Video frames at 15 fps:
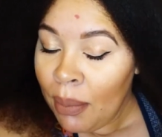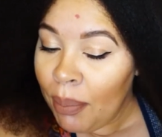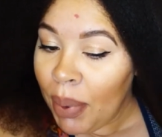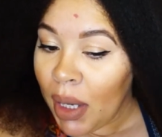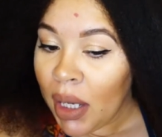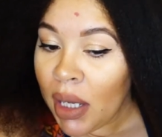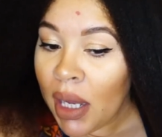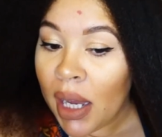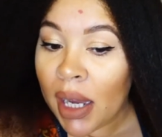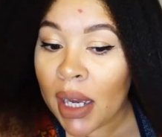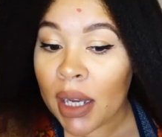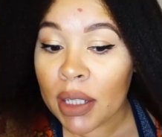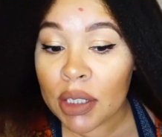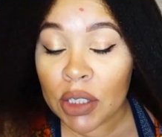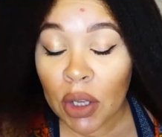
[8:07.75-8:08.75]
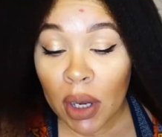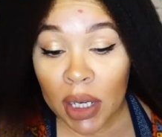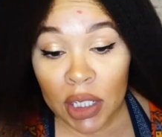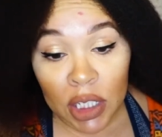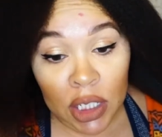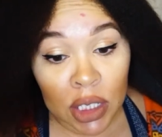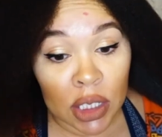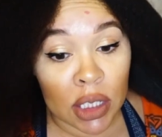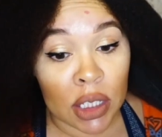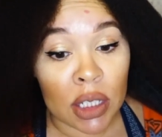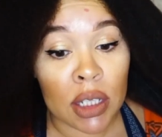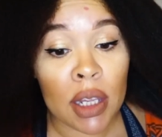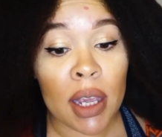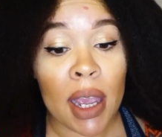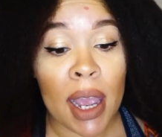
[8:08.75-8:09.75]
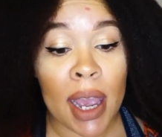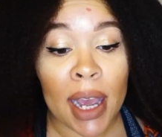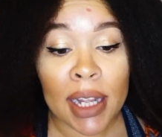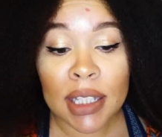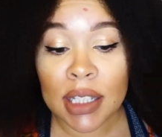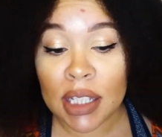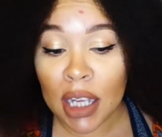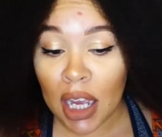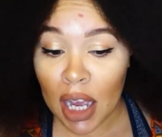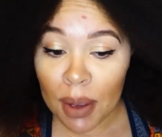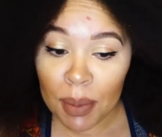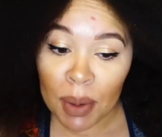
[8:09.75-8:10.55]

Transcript: But yeah, so I just add some.